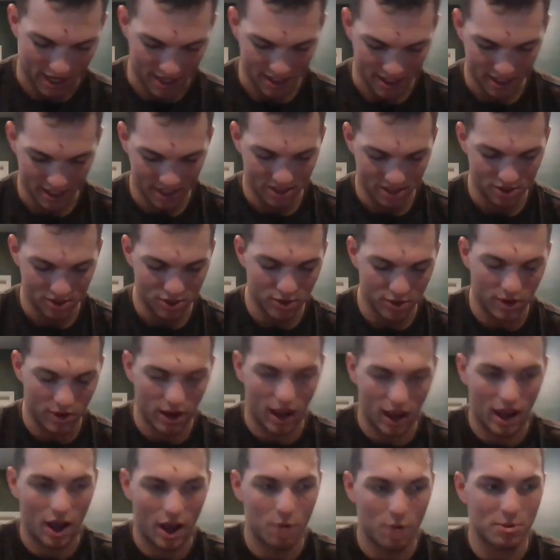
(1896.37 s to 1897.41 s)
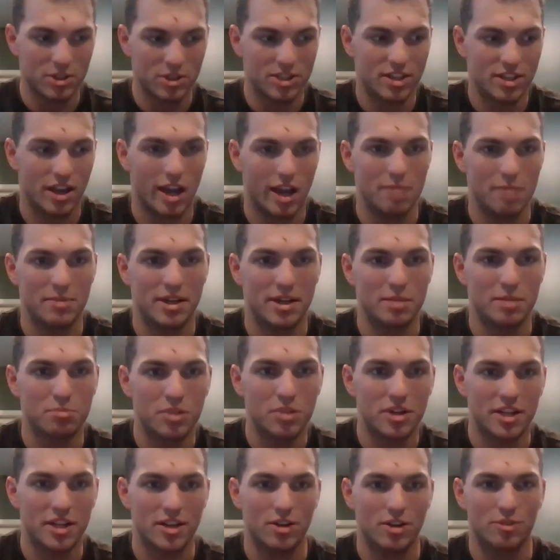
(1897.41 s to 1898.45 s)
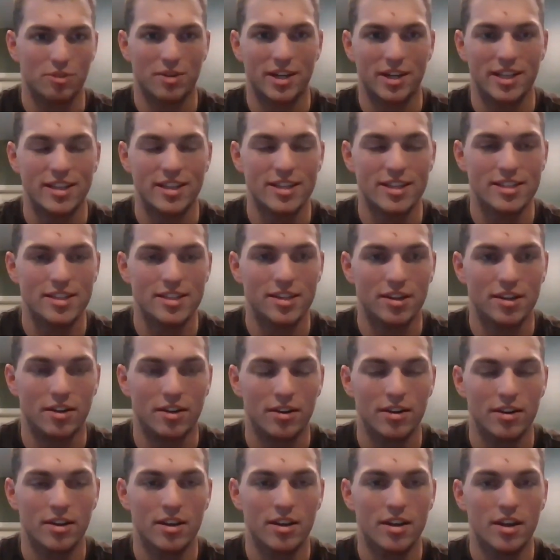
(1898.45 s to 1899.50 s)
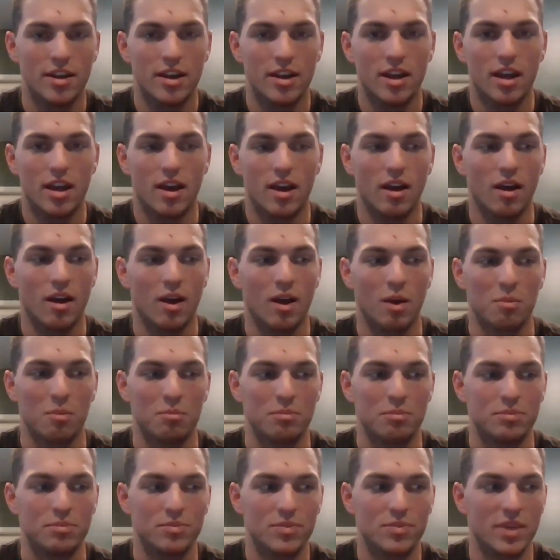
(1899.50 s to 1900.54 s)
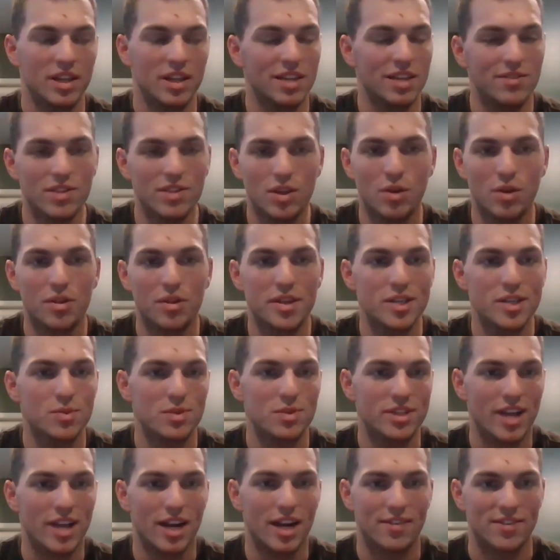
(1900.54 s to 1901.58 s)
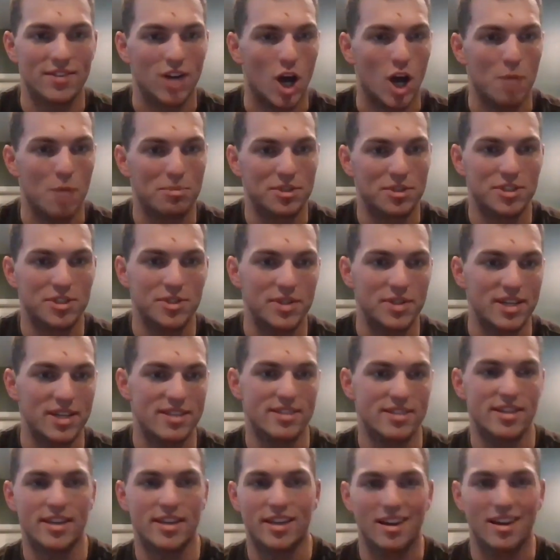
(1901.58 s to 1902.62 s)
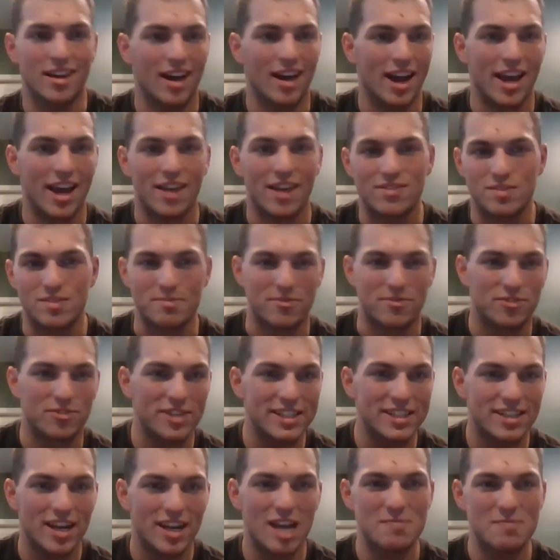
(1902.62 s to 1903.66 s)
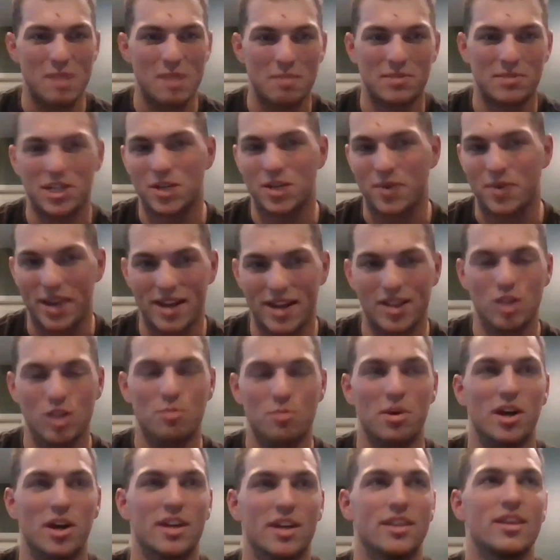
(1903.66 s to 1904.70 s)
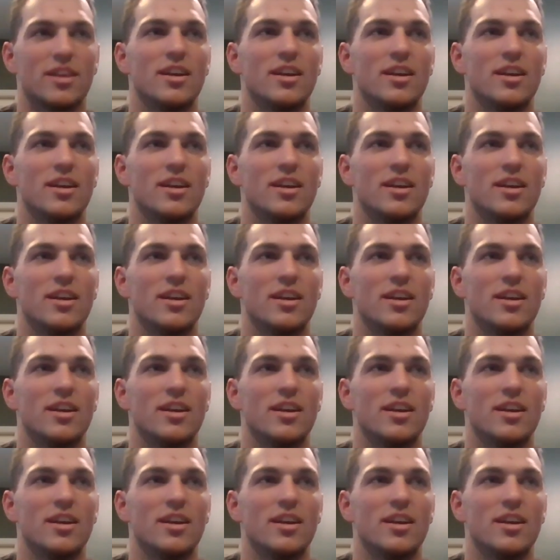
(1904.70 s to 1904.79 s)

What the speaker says: He knew how much time I'd put in already this year. And even though this was kind of an opportunistic, I have some free time, I'm going to go antelope hunt.